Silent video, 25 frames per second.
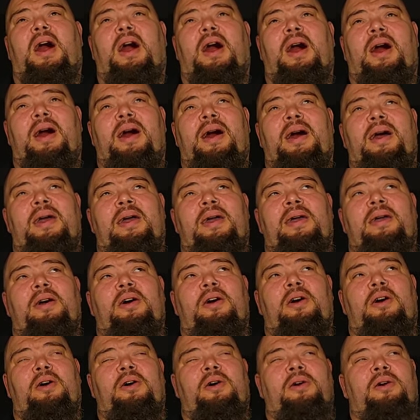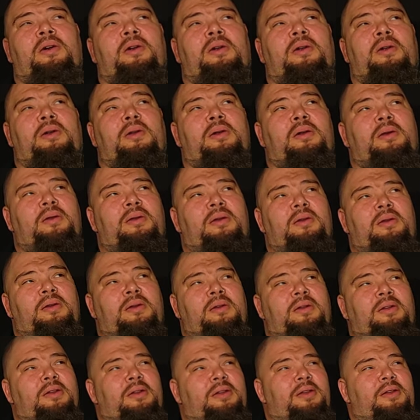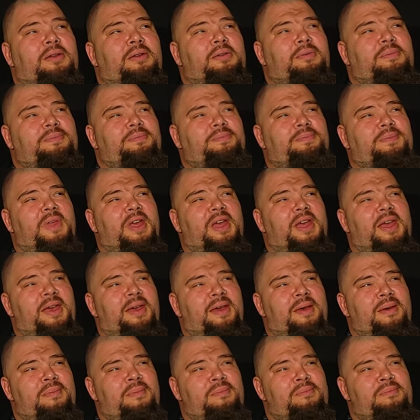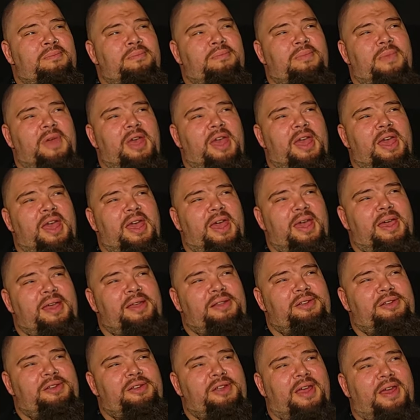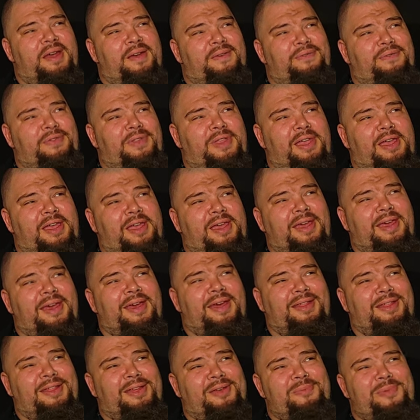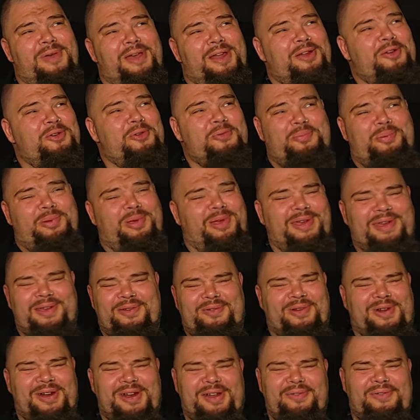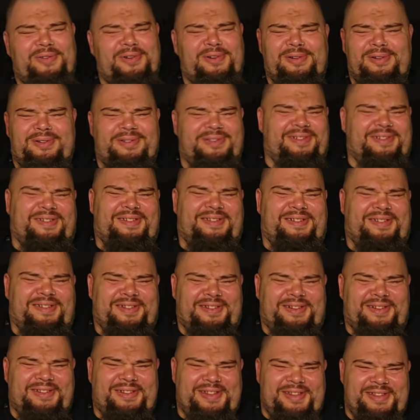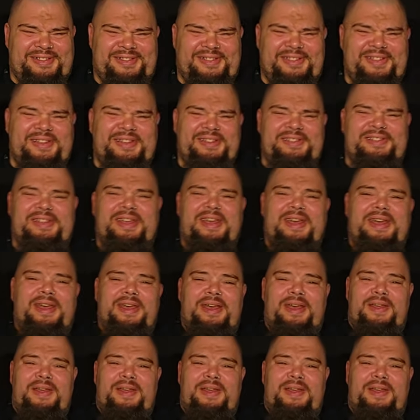IR MHFTLMNOP, whatever all this is.